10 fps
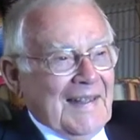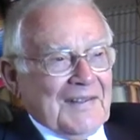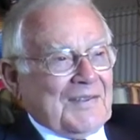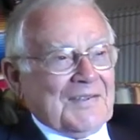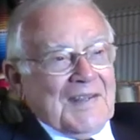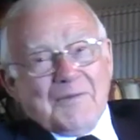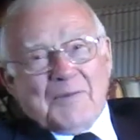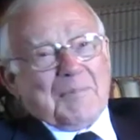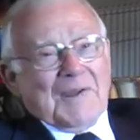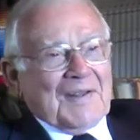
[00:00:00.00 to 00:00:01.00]
It should never
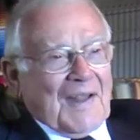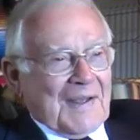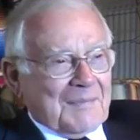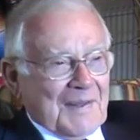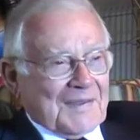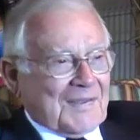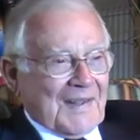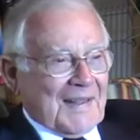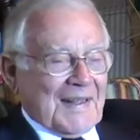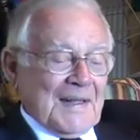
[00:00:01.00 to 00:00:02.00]
be there, but
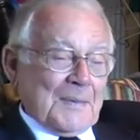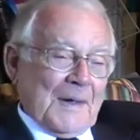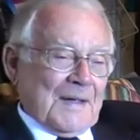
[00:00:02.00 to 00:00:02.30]
anyway.